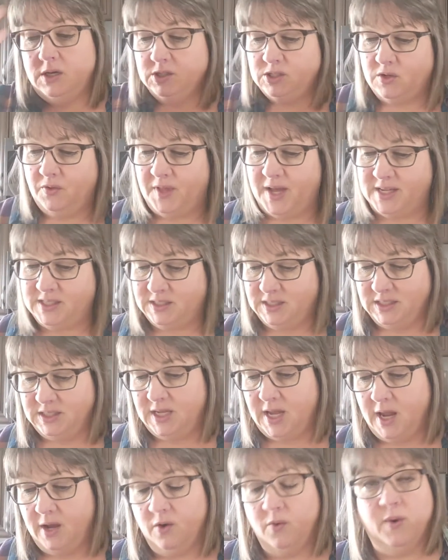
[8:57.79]
So that's the
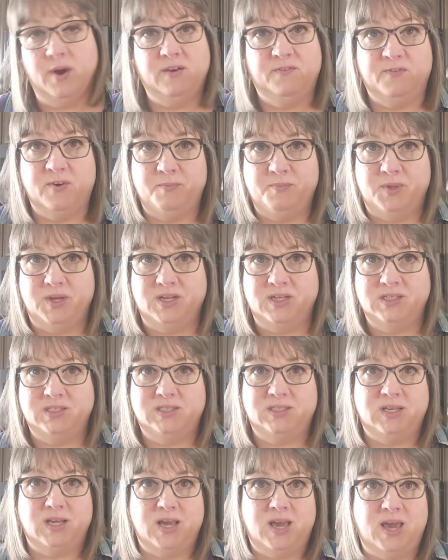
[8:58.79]
takeaway from
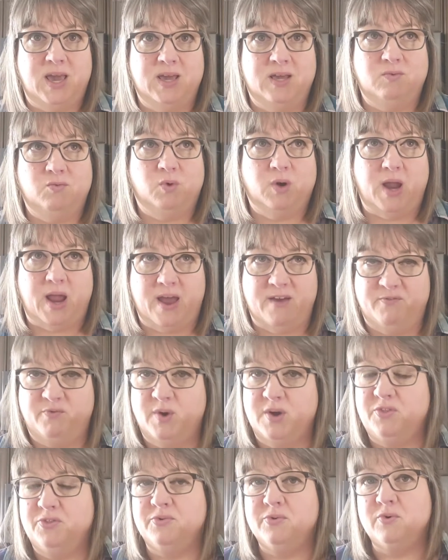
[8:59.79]
this. And we're
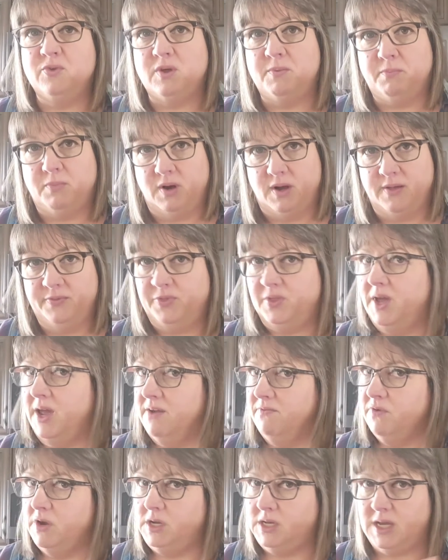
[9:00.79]
halfway through the month.
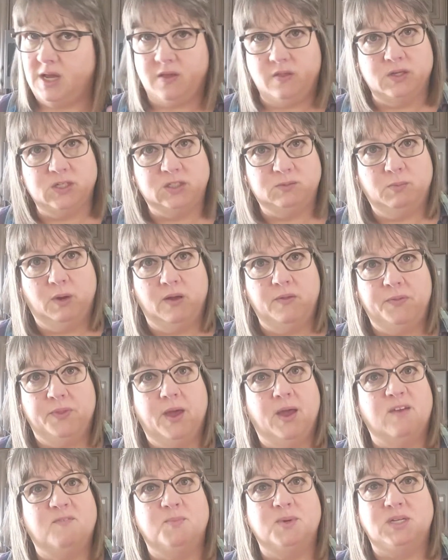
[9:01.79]
Every day this month,
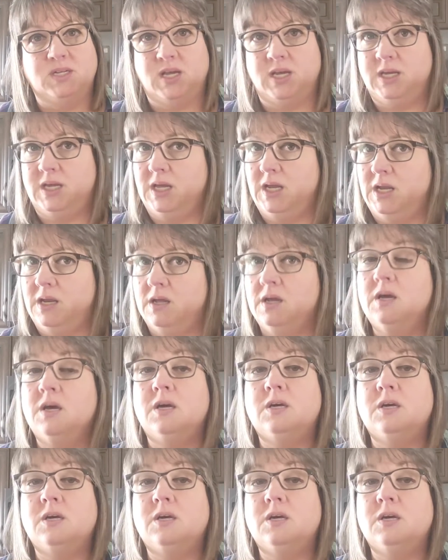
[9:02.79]
I've been taking